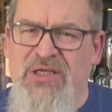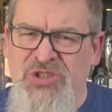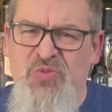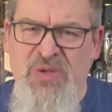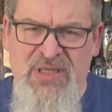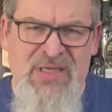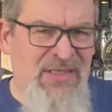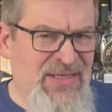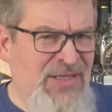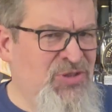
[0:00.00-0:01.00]
sweetened
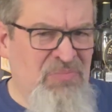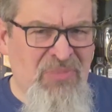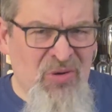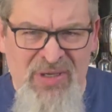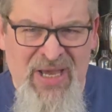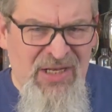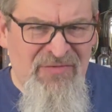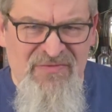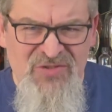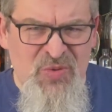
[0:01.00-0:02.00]
condensed milk kind
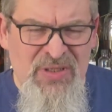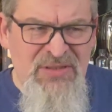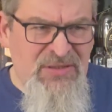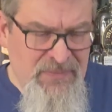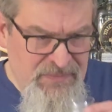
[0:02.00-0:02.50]
of sweetness.